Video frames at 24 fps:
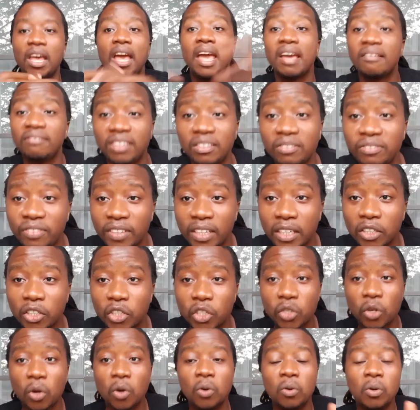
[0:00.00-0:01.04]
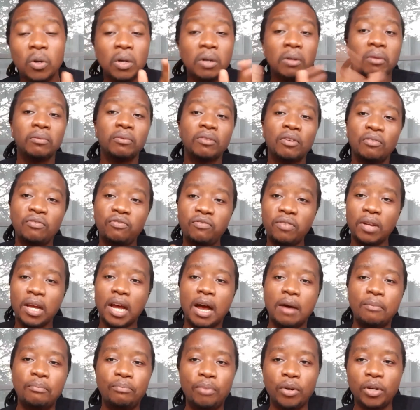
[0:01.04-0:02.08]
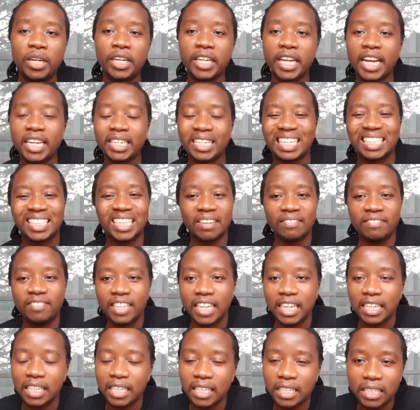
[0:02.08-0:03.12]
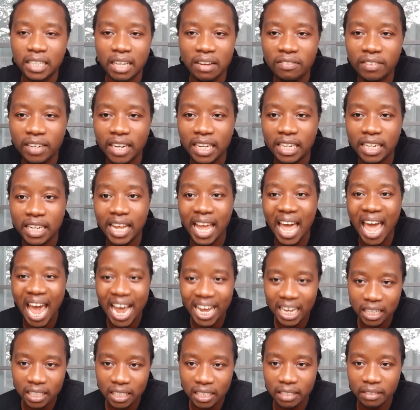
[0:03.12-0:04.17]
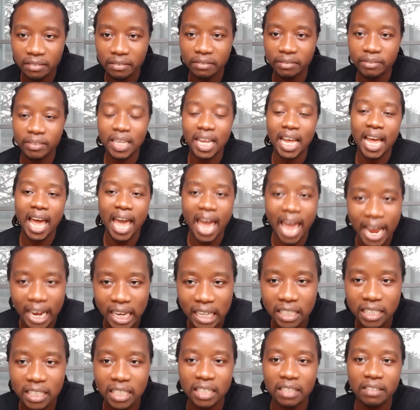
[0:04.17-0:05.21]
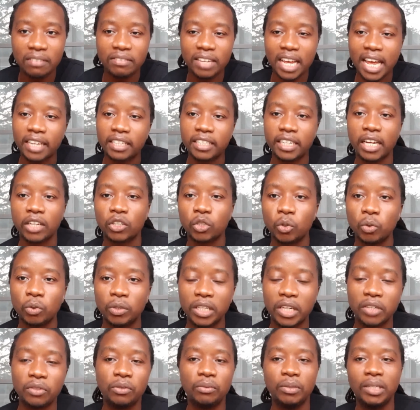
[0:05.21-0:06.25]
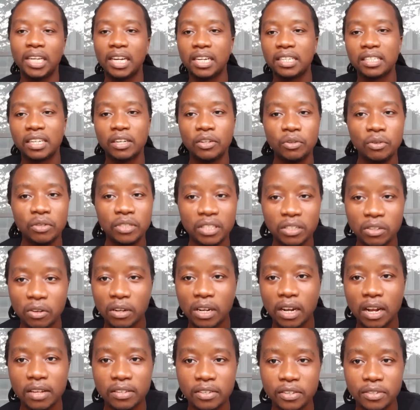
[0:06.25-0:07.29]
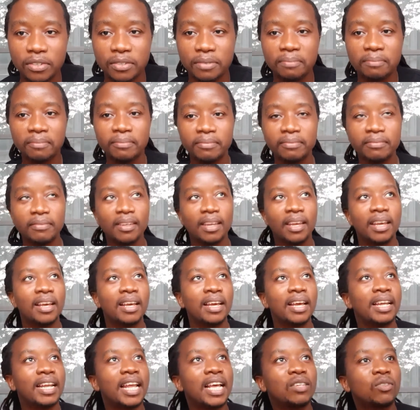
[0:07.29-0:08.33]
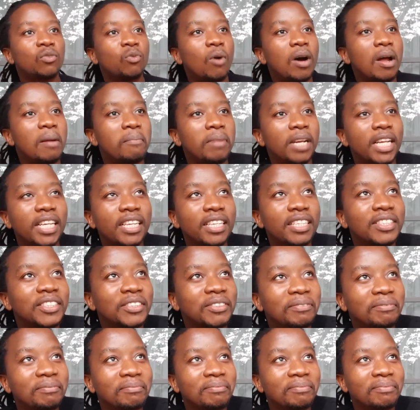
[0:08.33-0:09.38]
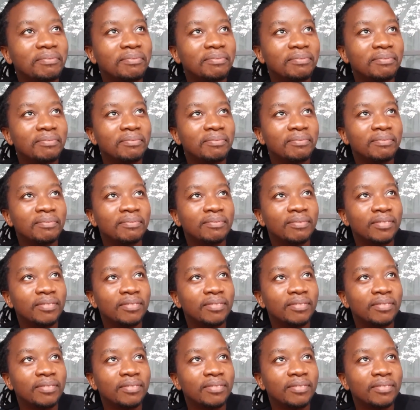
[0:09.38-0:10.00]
everything. So book creator definitely active EdTech tool that you guys can use in your classes. Next one, please. Loom.